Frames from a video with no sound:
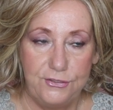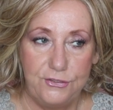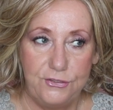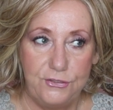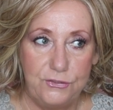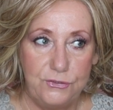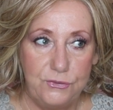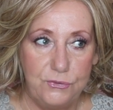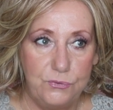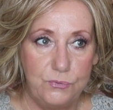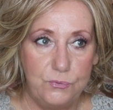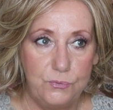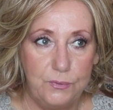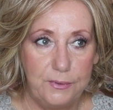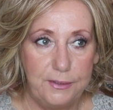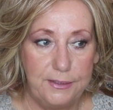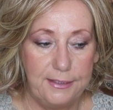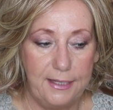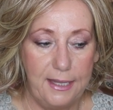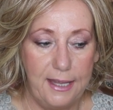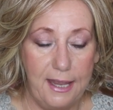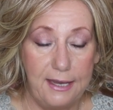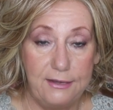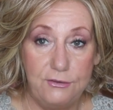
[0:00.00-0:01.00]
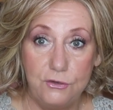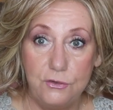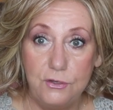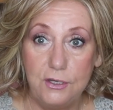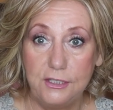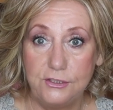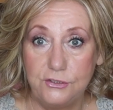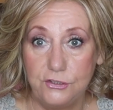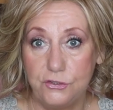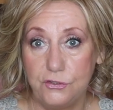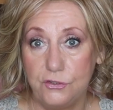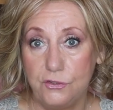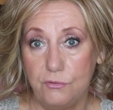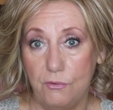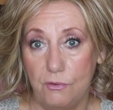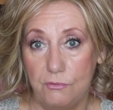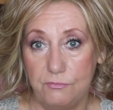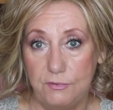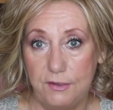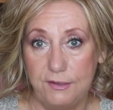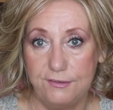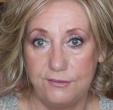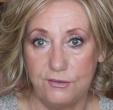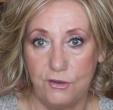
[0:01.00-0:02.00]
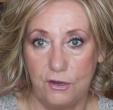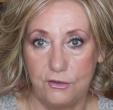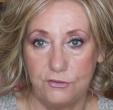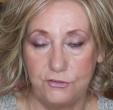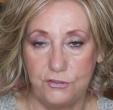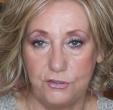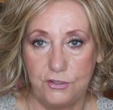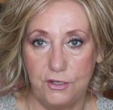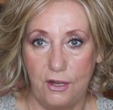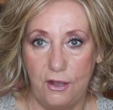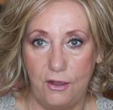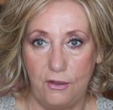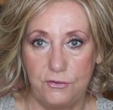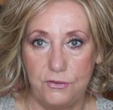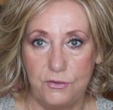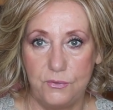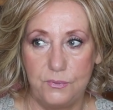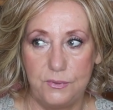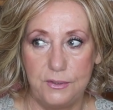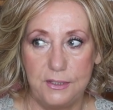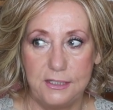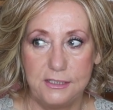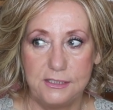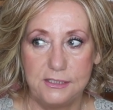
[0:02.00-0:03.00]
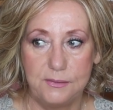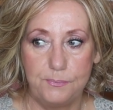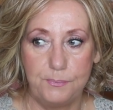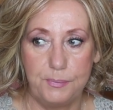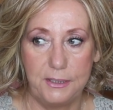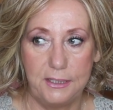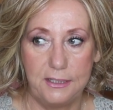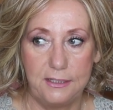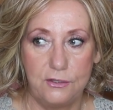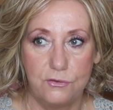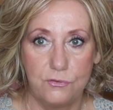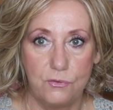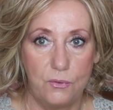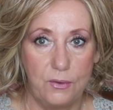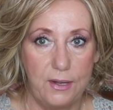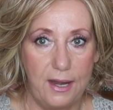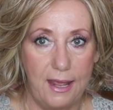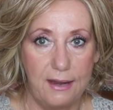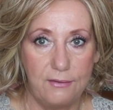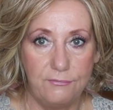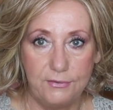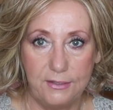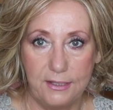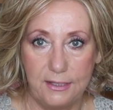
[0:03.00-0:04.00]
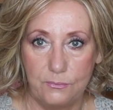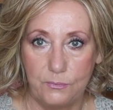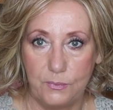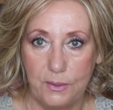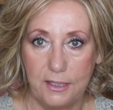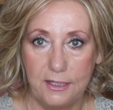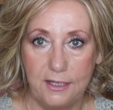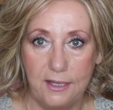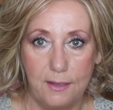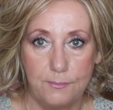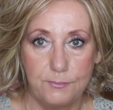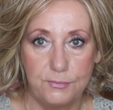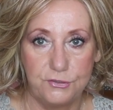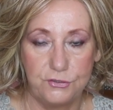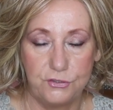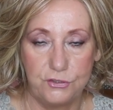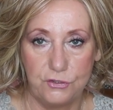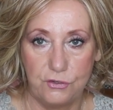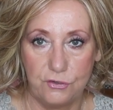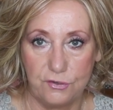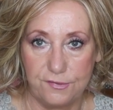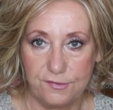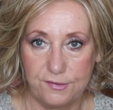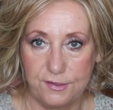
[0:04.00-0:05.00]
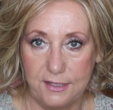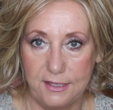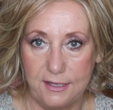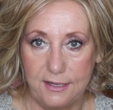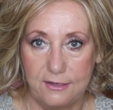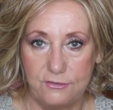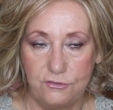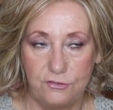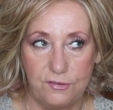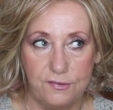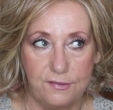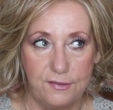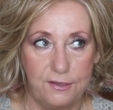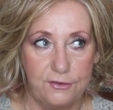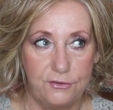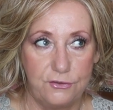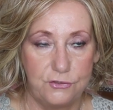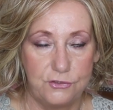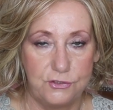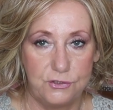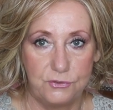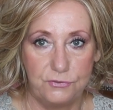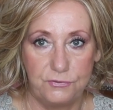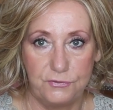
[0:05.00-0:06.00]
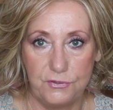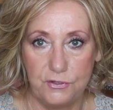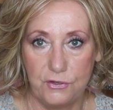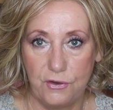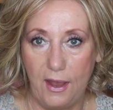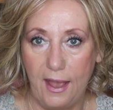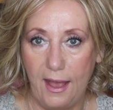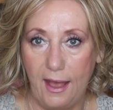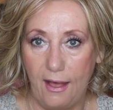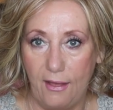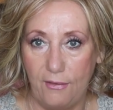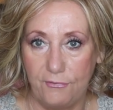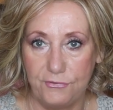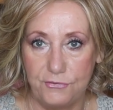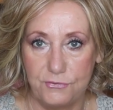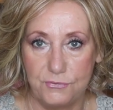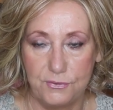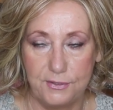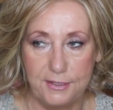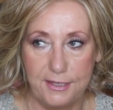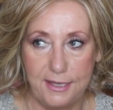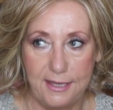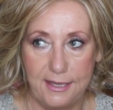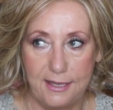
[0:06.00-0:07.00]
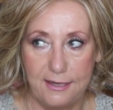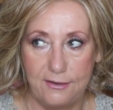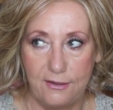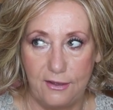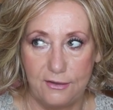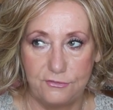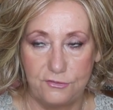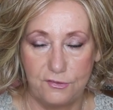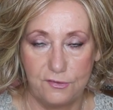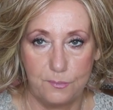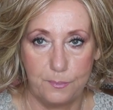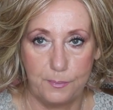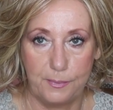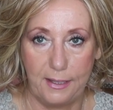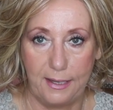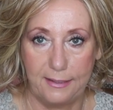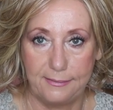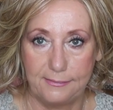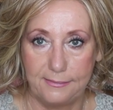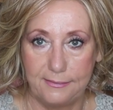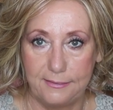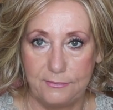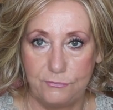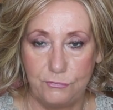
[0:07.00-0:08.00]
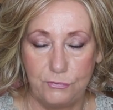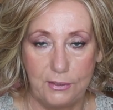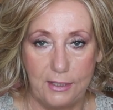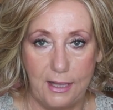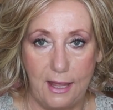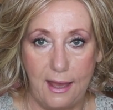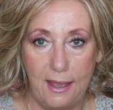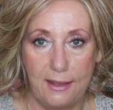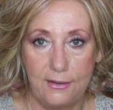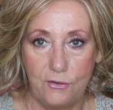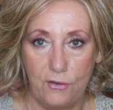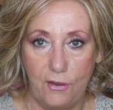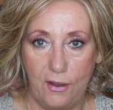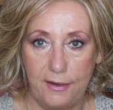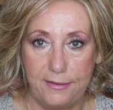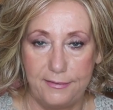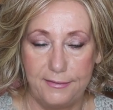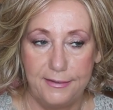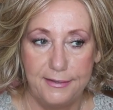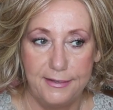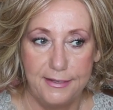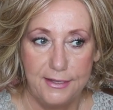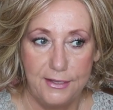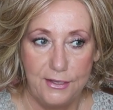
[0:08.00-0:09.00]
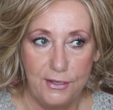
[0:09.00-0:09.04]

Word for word: you need to do your own research. You know, you need to be your own advocate when it comes to your skin, just like you do for your health. You cannot just blindly rely on